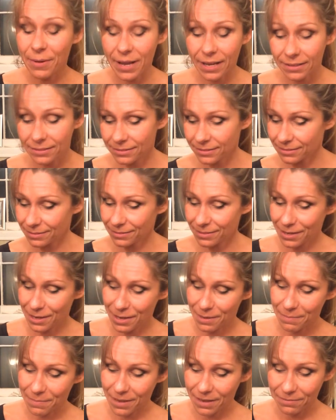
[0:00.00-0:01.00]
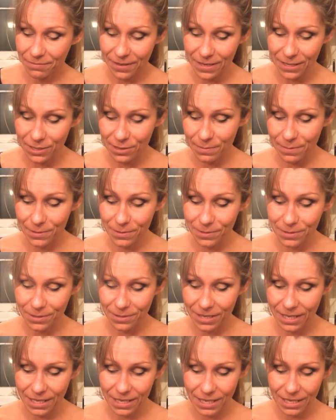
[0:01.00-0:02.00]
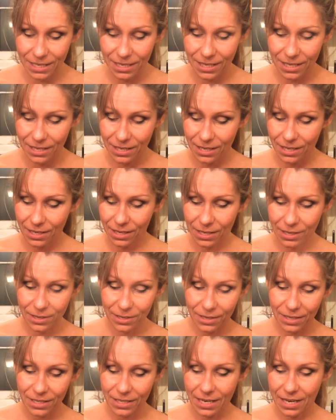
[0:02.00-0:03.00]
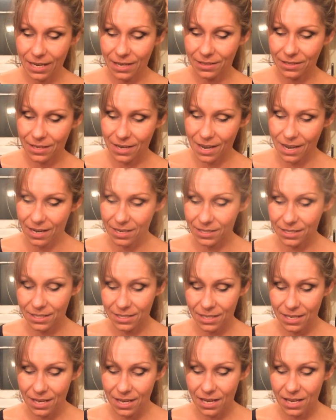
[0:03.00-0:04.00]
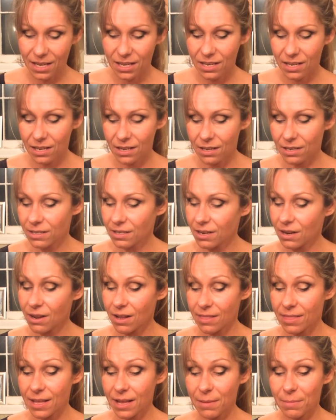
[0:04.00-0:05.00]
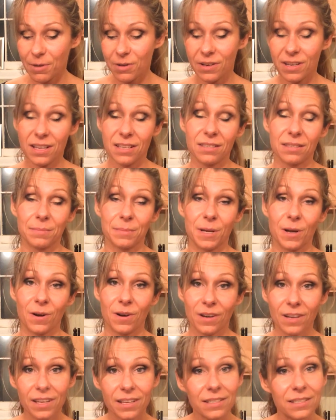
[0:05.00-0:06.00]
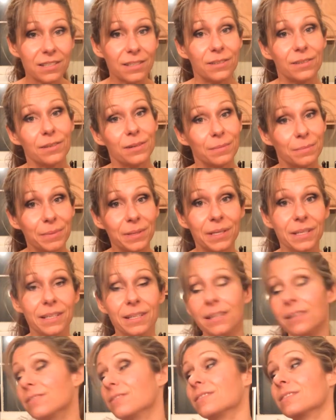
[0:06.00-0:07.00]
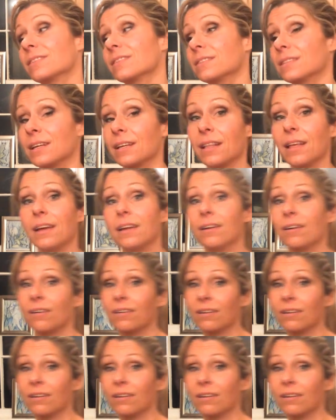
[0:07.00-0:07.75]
anyway, my vegetables are getting cooked down nice. Yeah, I think I'm going to get some garlic too and put in here just because I like